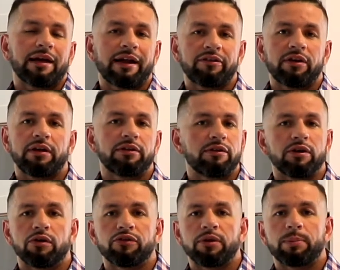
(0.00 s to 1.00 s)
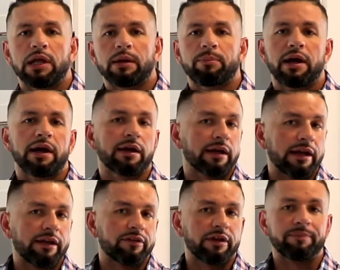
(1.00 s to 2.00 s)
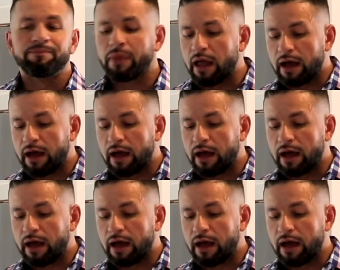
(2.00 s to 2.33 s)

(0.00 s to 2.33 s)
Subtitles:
Like I said, you know, Ziploc bag, easy.